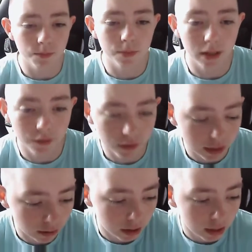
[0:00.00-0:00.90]
played for
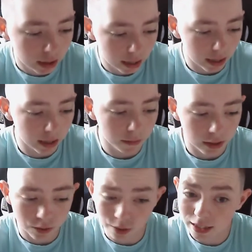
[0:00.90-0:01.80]
Celtic in the
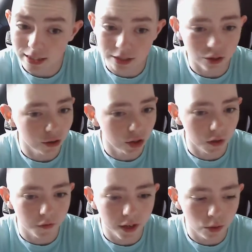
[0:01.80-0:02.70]
2018 Scottish
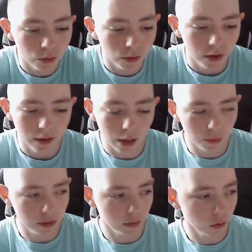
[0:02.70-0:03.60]
Cup final. That
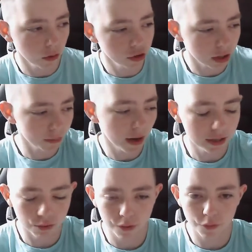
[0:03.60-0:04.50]
one, Lustig
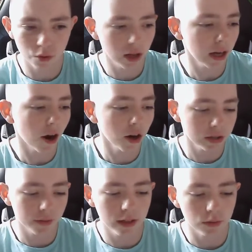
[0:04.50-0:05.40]
passed right through, that Hearts
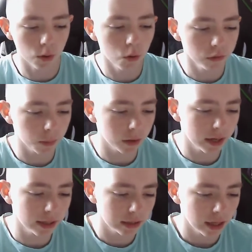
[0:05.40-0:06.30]
fans were all over the
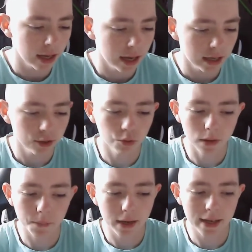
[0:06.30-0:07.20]
place, scoring a
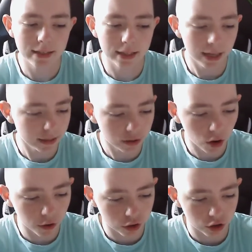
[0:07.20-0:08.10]
brace against
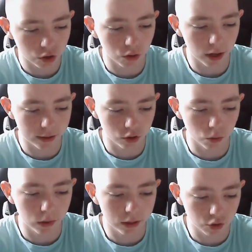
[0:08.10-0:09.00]
Hearts to score a
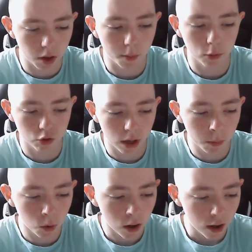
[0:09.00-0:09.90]
historic
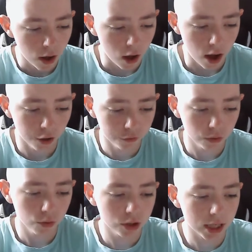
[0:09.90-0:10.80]
treble. However, it
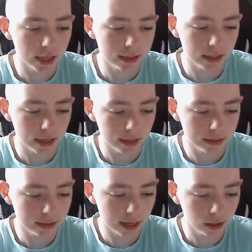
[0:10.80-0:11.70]
looks as
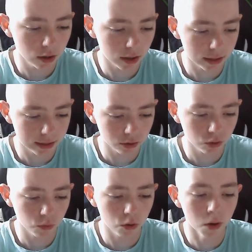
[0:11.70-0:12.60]
his tenure at
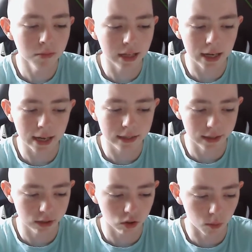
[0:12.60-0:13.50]
Celtic will come to an end
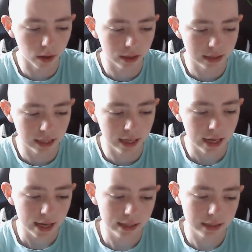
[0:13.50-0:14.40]
this summer, as he
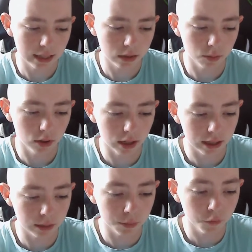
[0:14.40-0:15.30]
is set to be
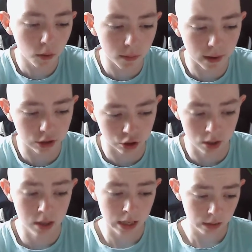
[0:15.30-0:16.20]
United former manager
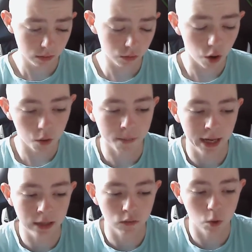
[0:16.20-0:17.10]

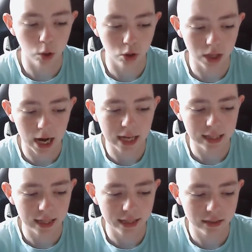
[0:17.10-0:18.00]
Brendan Rodgers at the
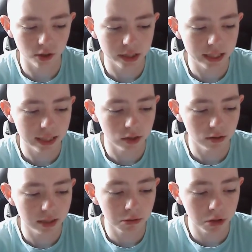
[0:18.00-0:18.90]
Leicester City. So
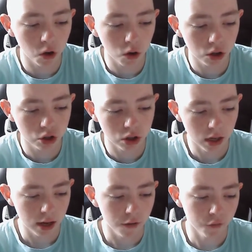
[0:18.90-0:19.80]
Celtic honours
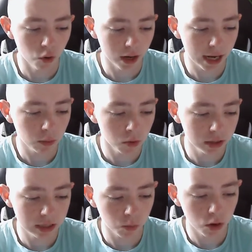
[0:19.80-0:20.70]
for Edouard.
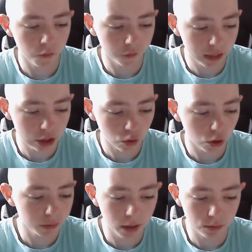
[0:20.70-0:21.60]
He's won 3
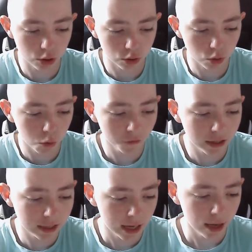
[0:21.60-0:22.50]
Scottish Premiership
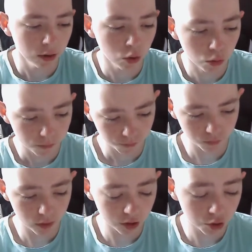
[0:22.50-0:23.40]
trophies,
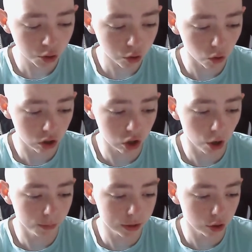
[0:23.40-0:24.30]
2 Scottish
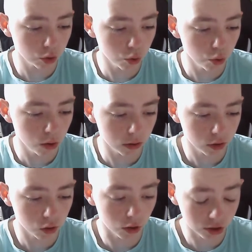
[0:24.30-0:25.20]
Cups, 2
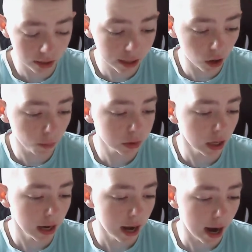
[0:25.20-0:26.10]
Scottish League Cups,
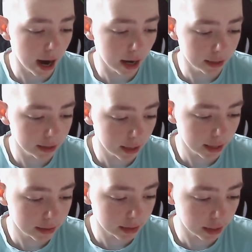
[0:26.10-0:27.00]
and
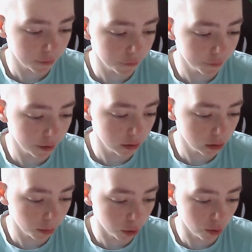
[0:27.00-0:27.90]

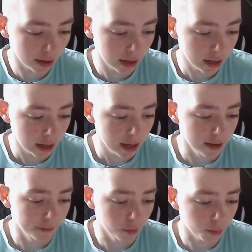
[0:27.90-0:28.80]
SFWA
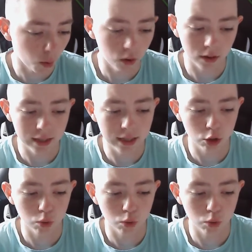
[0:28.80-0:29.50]
Footballer of the Year